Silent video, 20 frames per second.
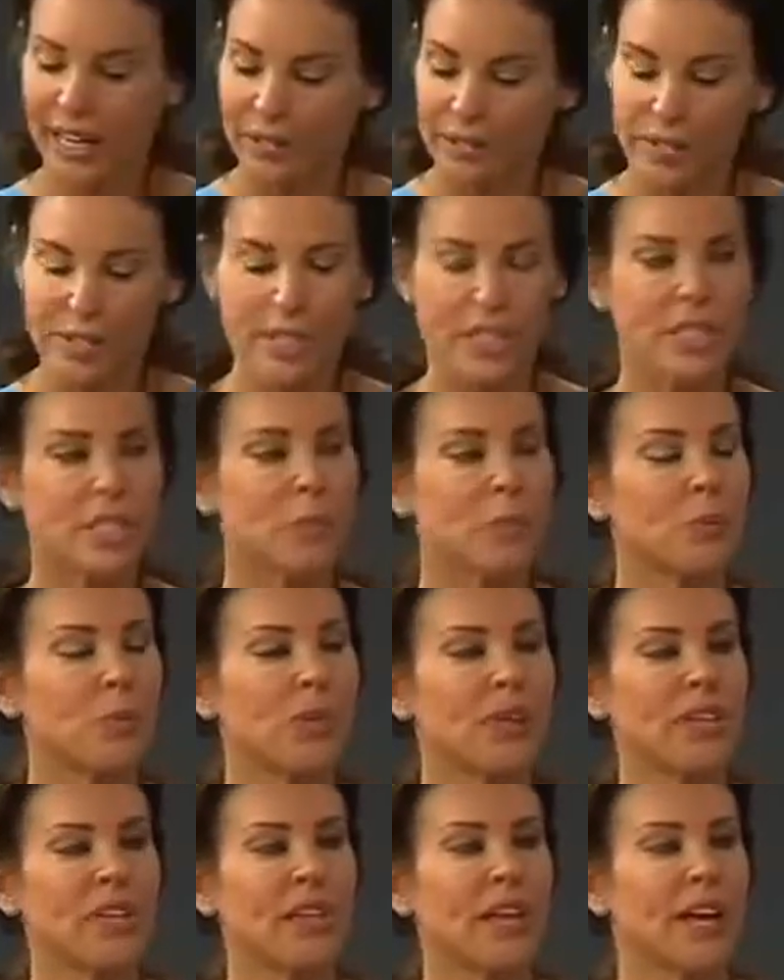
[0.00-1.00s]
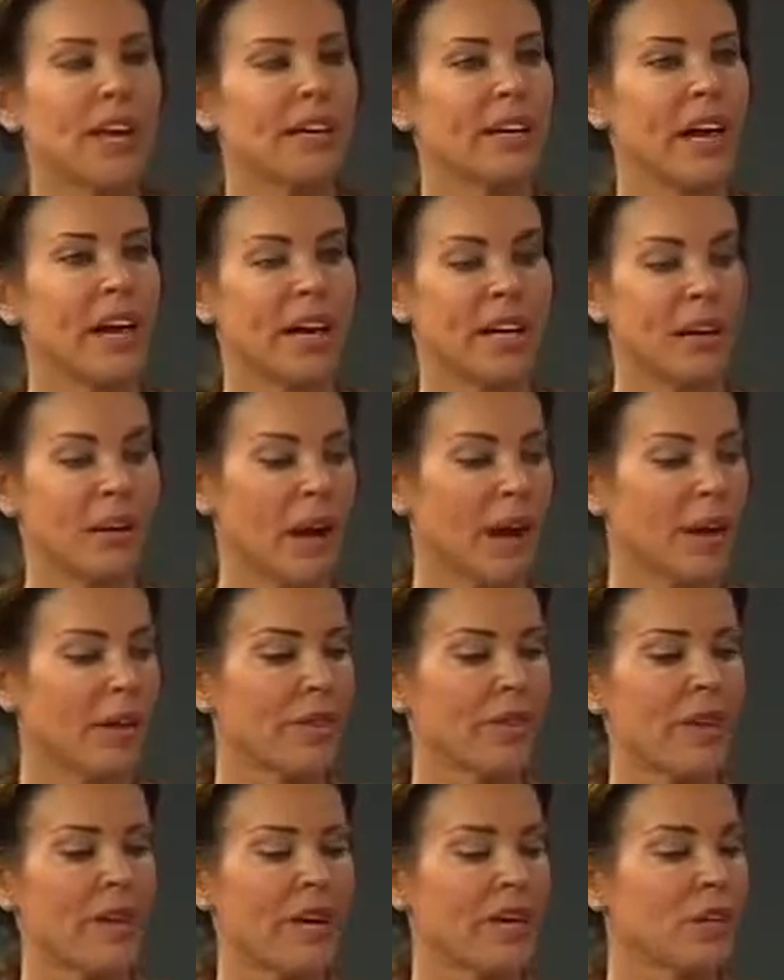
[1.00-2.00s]
have discipline, and I
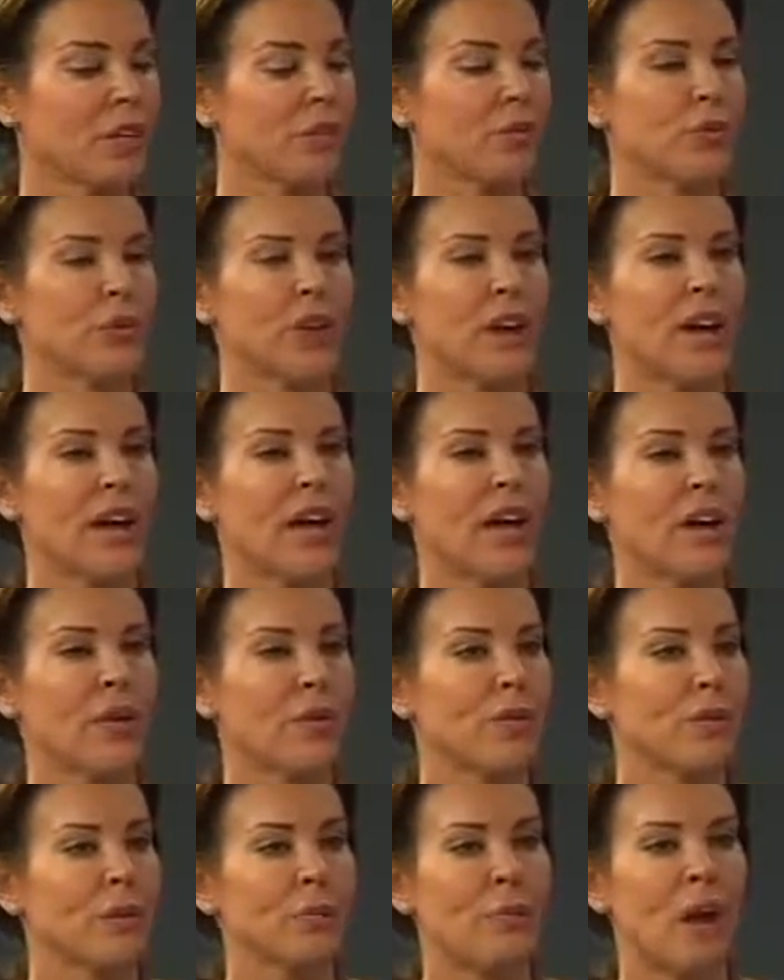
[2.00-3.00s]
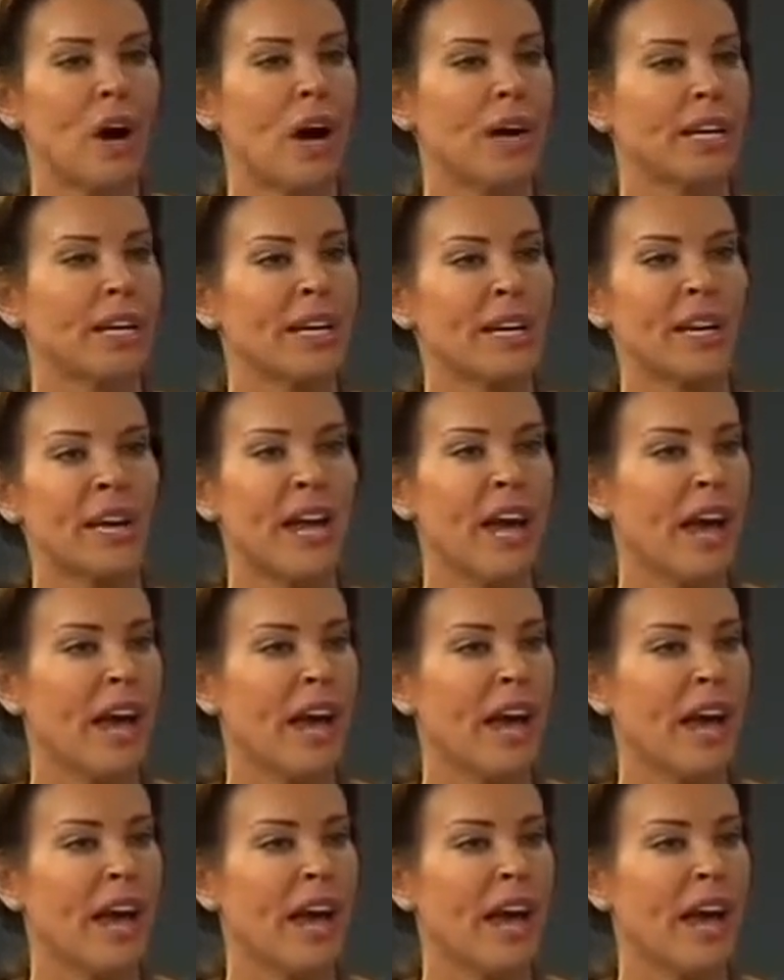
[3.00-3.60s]
thank you for a healthy body,